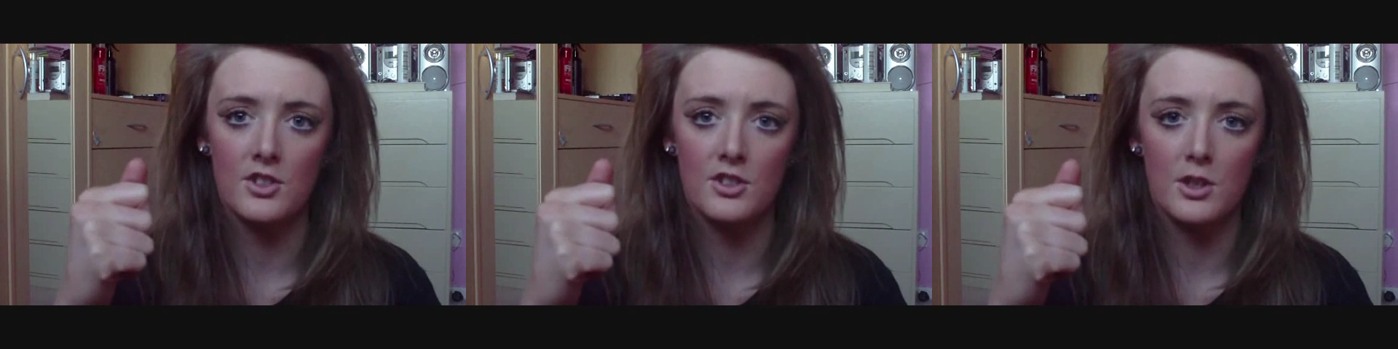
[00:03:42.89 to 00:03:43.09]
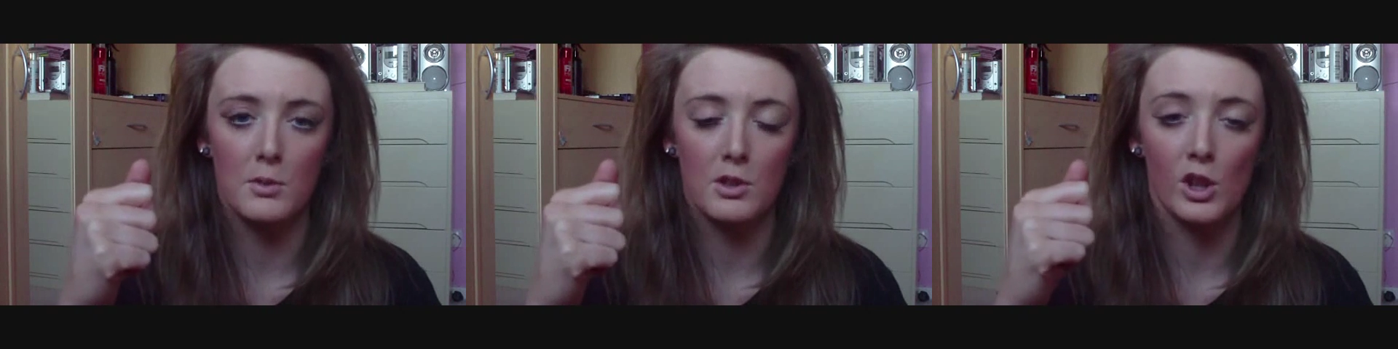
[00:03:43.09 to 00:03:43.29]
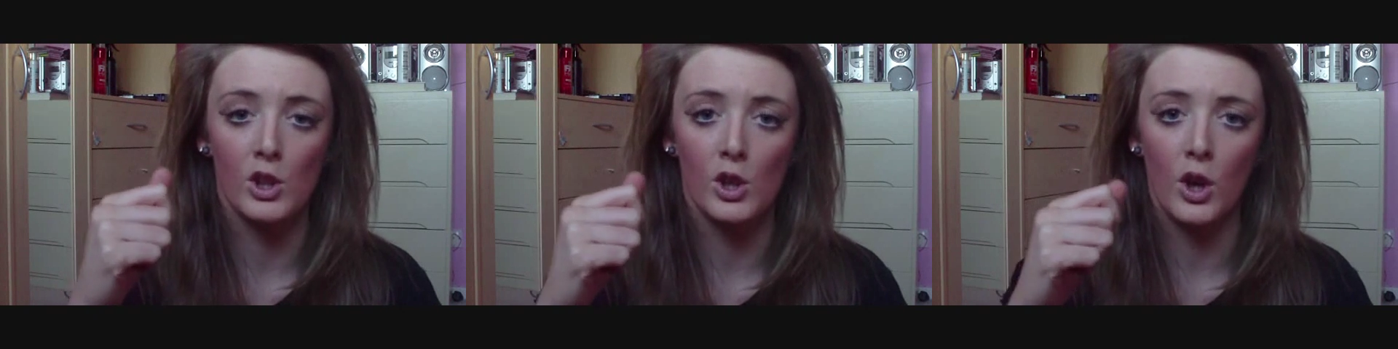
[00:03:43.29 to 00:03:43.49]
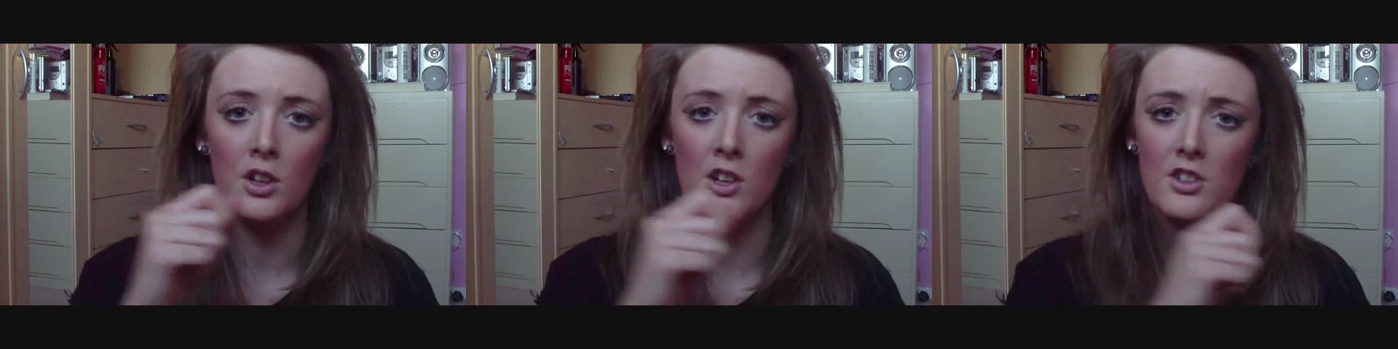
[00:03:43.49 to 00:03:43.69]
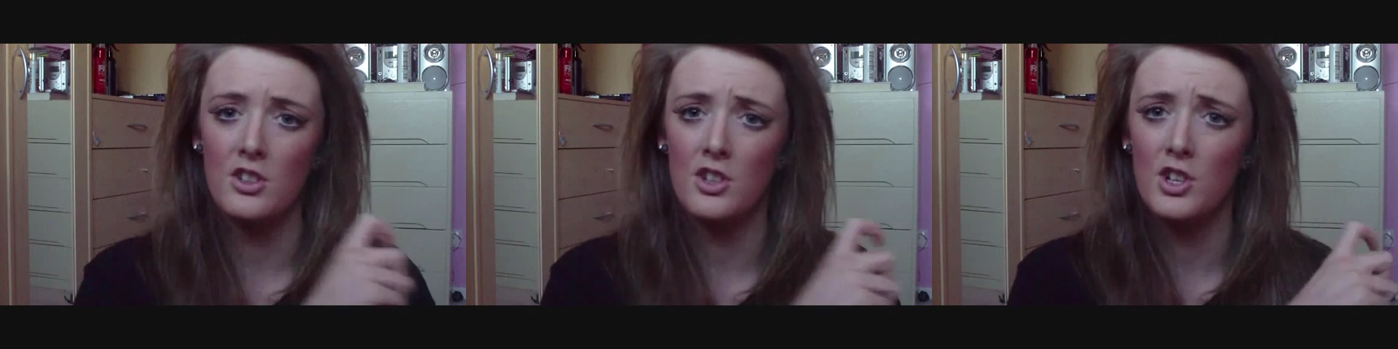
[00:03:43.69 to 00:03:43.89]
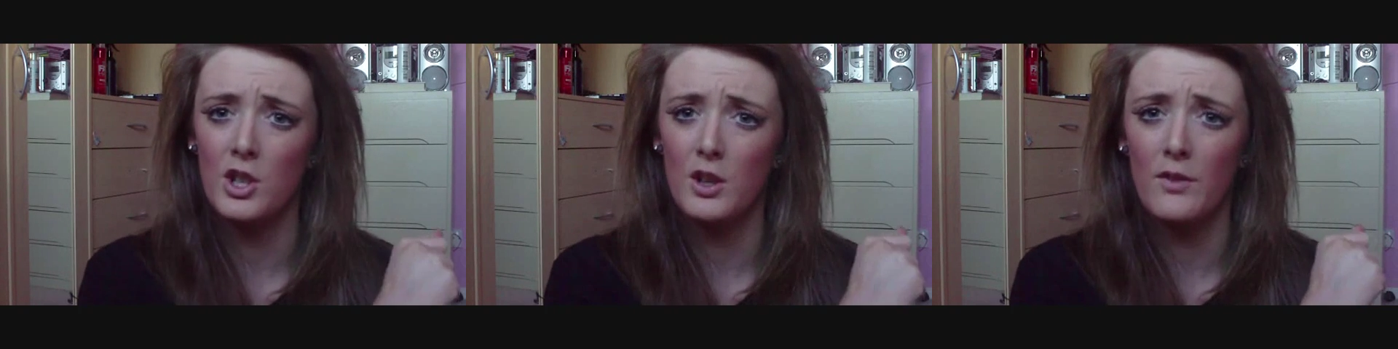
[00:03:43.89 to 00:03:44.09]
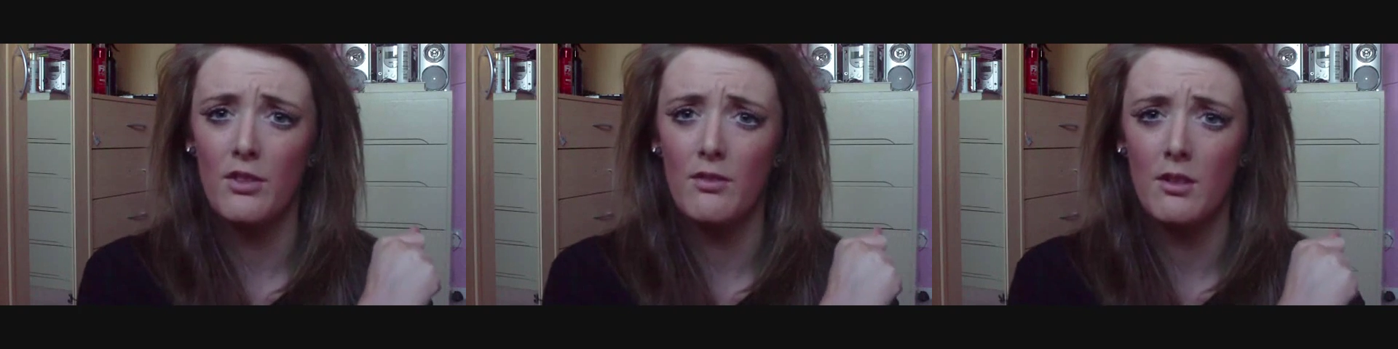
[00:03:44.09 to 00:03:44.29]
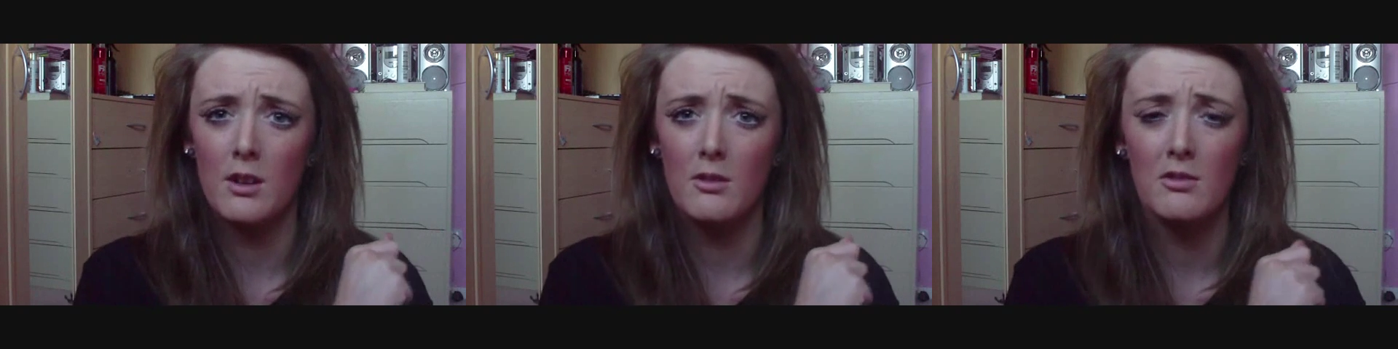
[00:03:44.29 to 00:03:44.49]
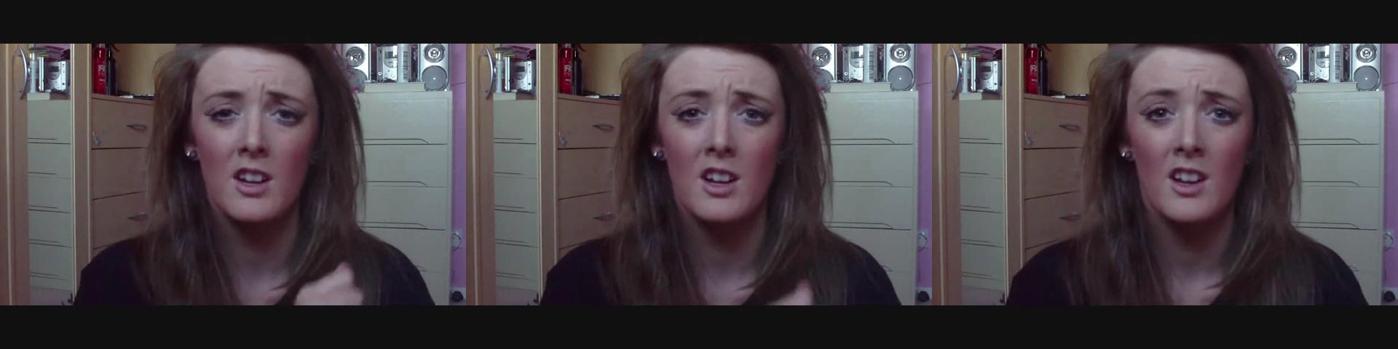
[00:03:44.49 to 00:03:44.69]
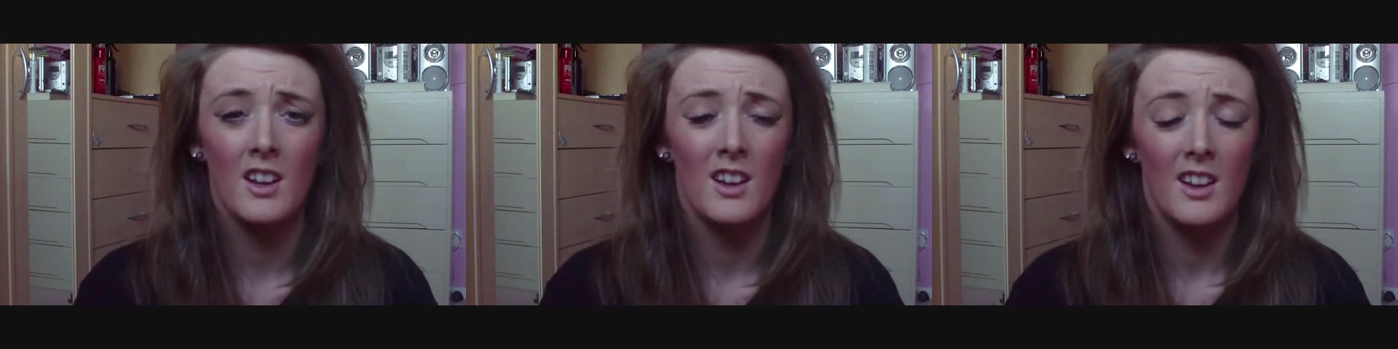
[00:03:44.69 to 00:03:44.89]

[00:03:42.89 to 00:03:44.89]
it's just done with a gun, it's just shoved through.